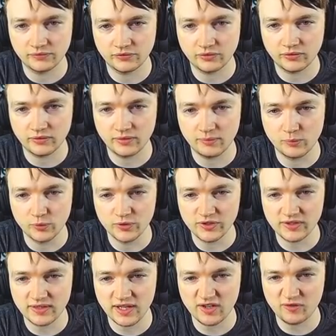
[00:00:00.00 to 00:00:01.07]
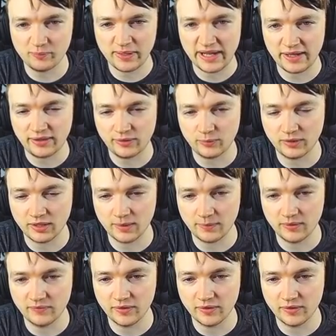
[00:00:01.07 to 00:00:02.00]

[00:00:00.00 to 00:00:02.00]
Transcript: for a more safe path with a couple of